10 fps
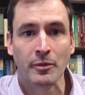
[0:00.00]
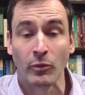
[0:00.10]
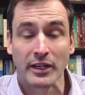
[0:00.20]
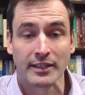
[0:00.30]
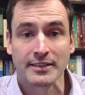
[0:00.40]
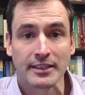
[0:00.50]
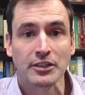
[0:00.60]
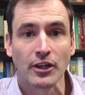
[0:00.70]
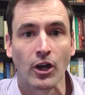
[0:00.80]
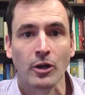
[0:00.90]
and we
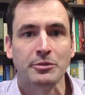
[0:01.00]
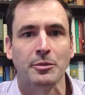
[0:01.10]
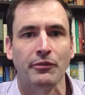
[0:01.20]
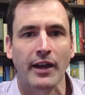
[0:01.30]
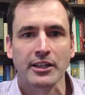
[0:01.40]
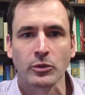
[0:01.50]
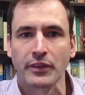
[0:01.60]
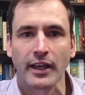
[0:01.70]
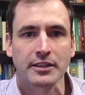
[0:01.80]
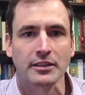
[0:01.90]
continue to hope to provide you with
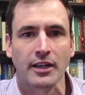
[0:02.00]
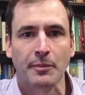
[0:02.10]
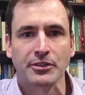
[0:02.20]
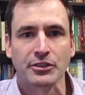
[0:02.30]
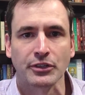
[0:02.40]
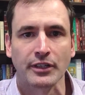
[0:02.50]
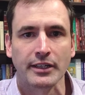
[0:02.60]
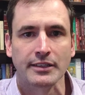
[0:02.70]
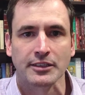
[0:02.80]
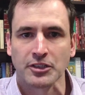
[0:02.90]
excellent
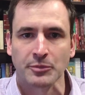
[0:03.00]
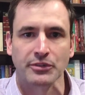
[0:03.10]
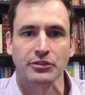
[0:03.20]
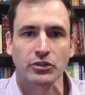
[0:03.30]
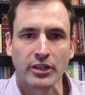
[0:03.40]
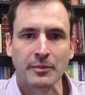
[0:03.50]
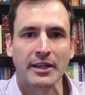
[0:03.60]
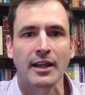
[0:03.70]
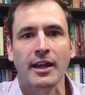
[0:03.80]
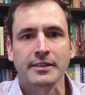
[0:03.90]
opportunities in terms of
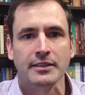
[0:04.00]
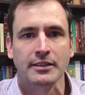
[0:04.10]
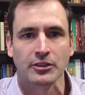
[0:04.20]
streaming content,